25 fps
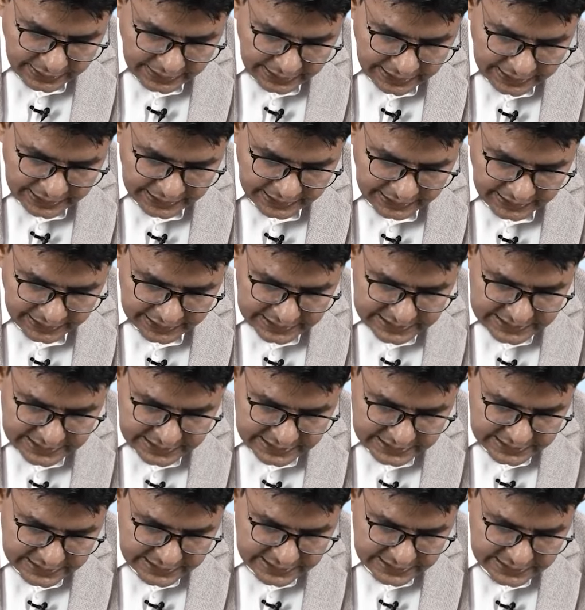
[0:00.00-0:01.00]
NK
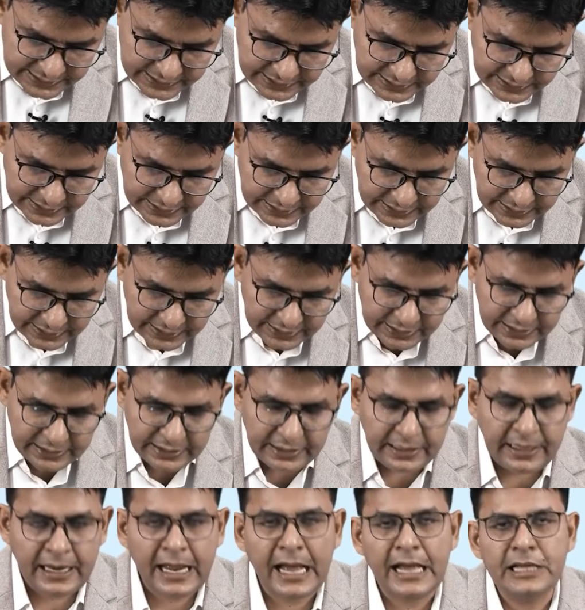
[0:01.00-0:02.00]
cells,
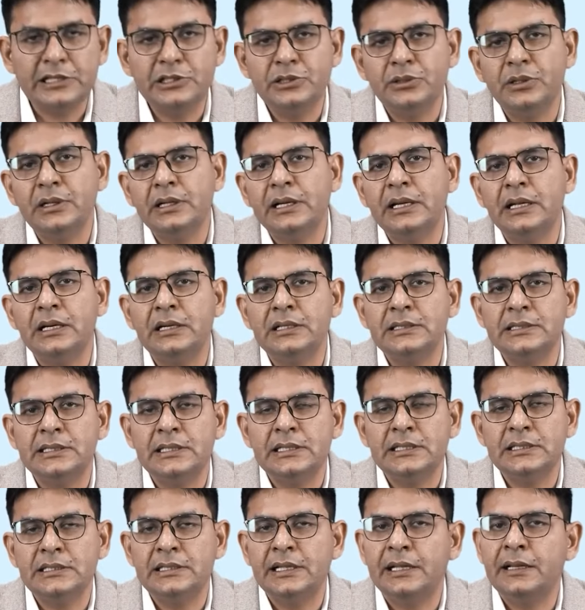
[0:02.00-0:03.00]
natural killer
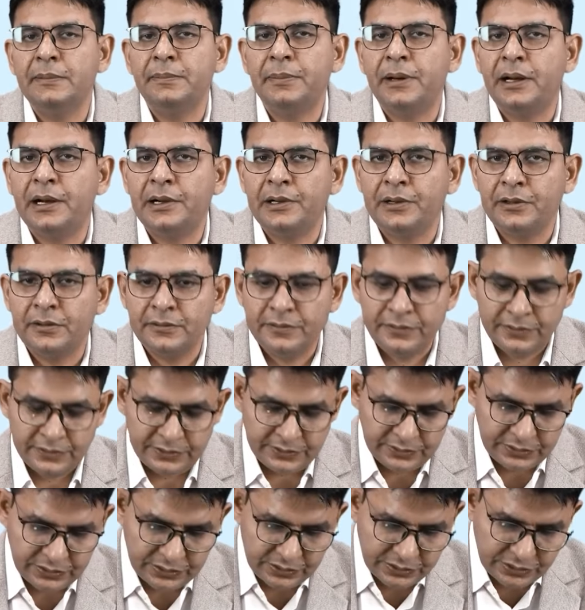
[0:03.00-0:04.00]
cells, they are the part of.
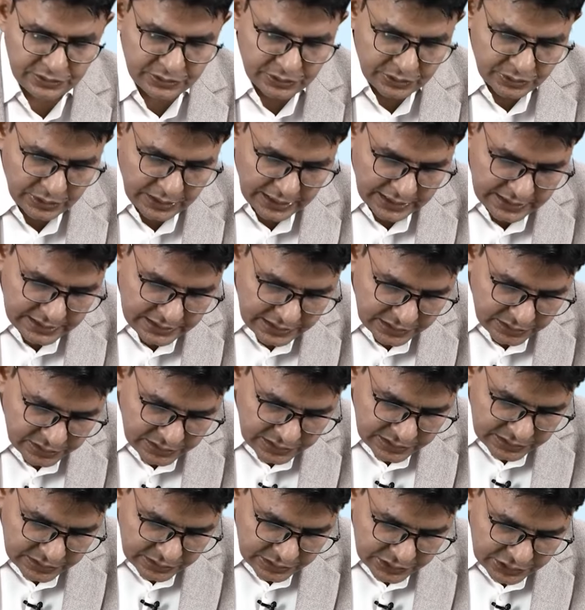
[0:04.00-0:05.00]
So answer to
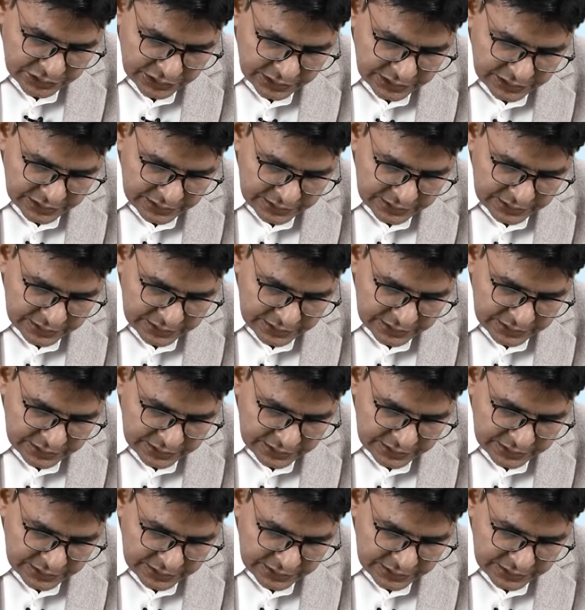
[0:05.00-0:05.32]
this question